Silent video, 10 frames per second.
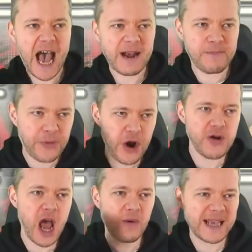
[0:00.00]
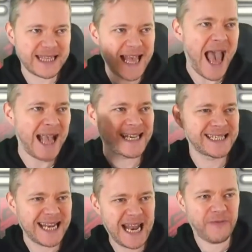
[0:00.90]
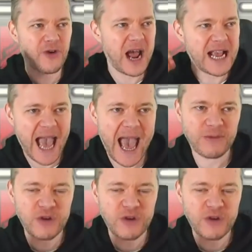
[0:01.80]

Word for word: and Bruno is there to deliver again.